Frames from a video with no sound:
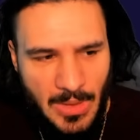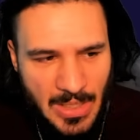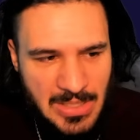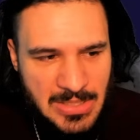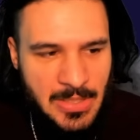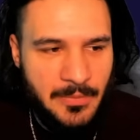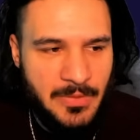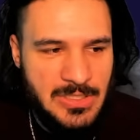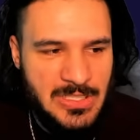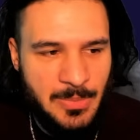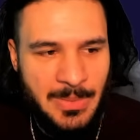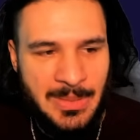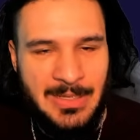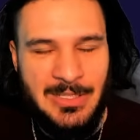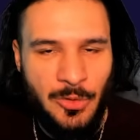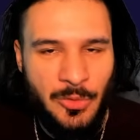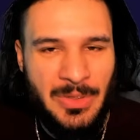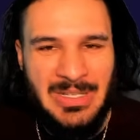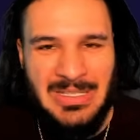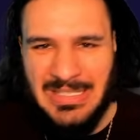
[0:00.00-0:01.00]

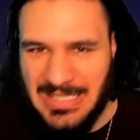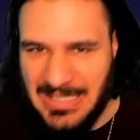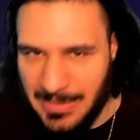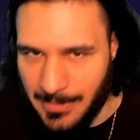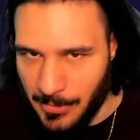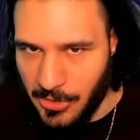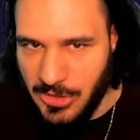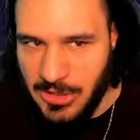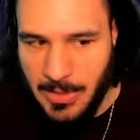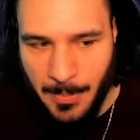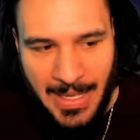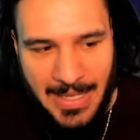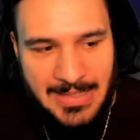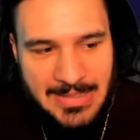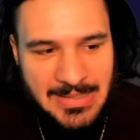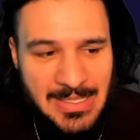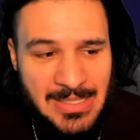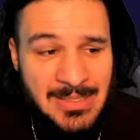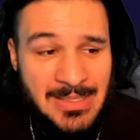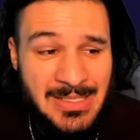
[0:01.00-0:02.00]
self-explanatory and similar to
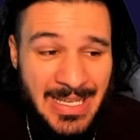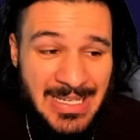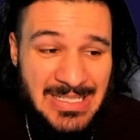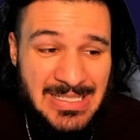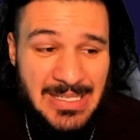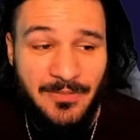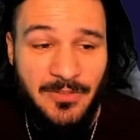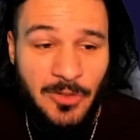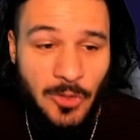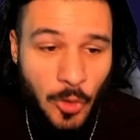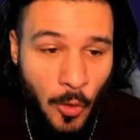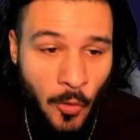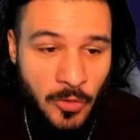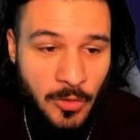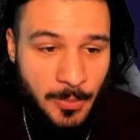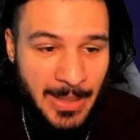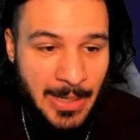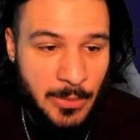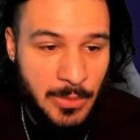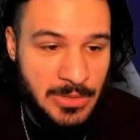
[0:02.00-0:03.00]
past seasons, except for
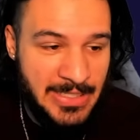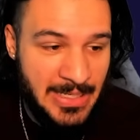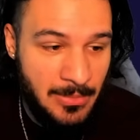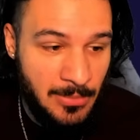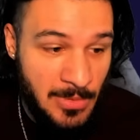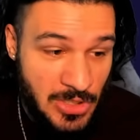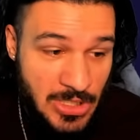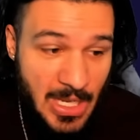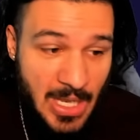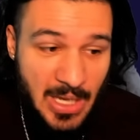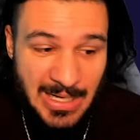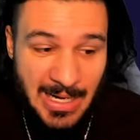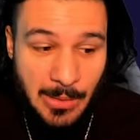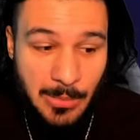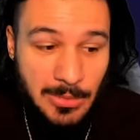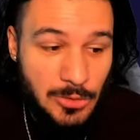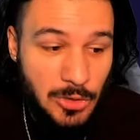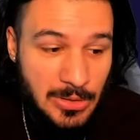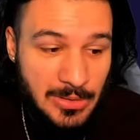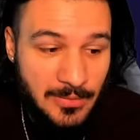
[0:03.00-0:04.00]
Overpower damage. Now
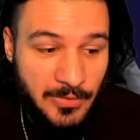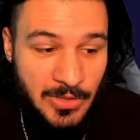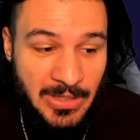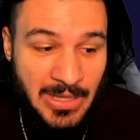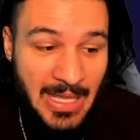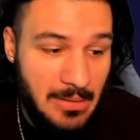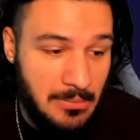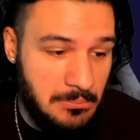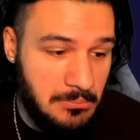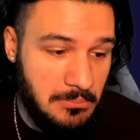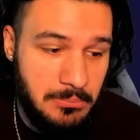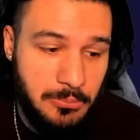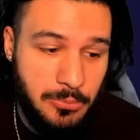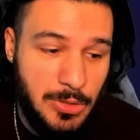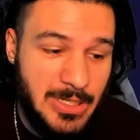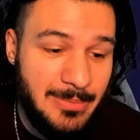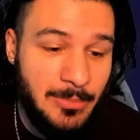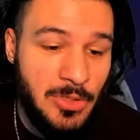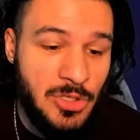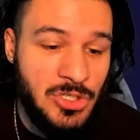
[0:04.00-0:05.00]
we're looking for that
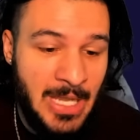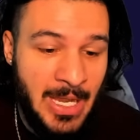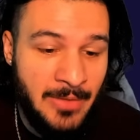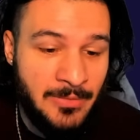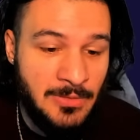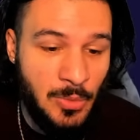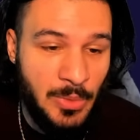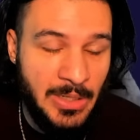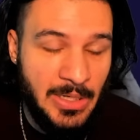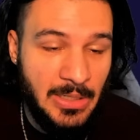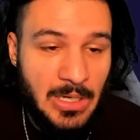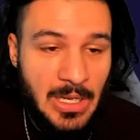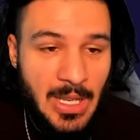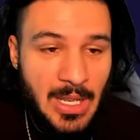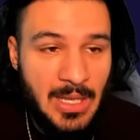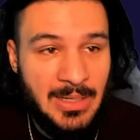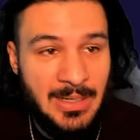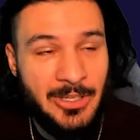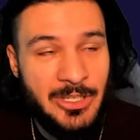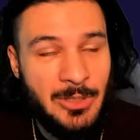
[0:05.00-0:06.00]
pretty much everywhere.
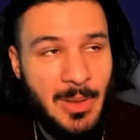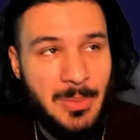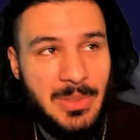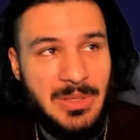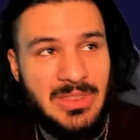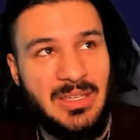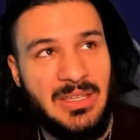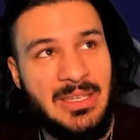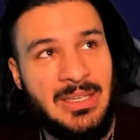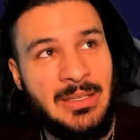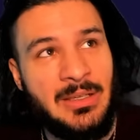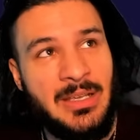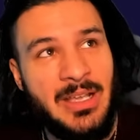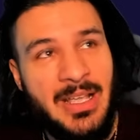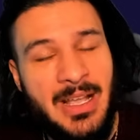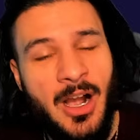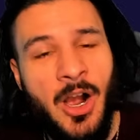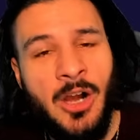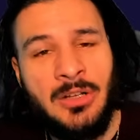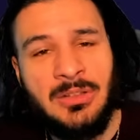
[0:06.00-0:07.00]
Now you might be thinking,
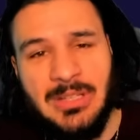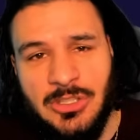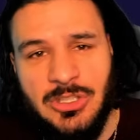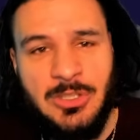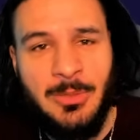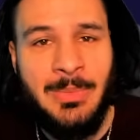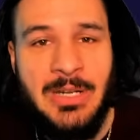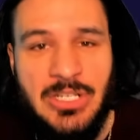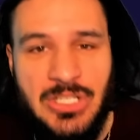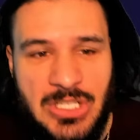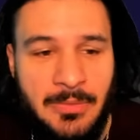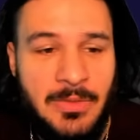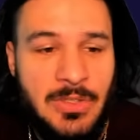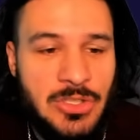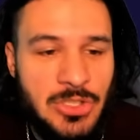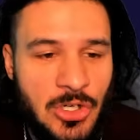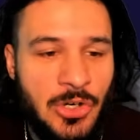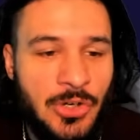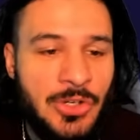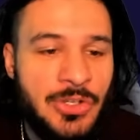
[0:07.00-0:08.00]
aren't there diminishing
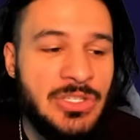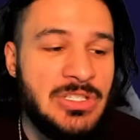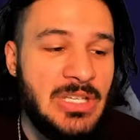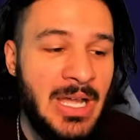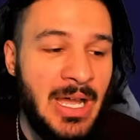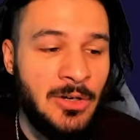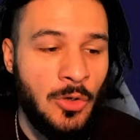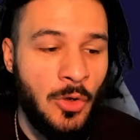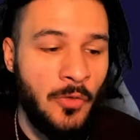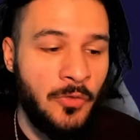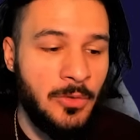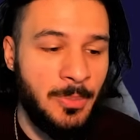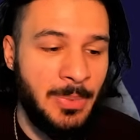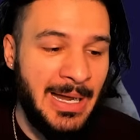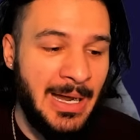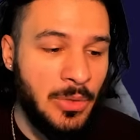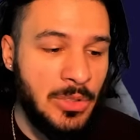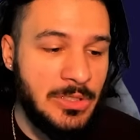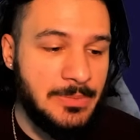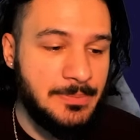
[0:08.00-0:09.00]
returns on
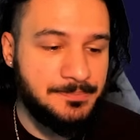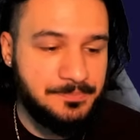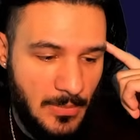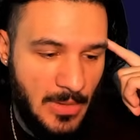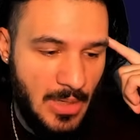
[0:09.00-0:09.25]
Overpower?